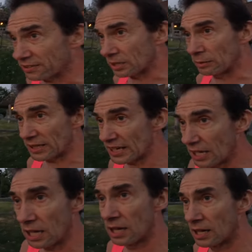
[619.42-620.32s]
this time of
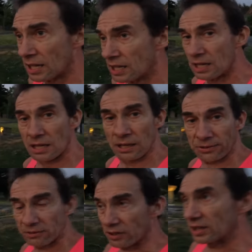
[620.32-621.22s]
day.
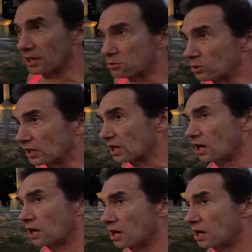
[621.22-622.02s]
Let's see if I can get a drink.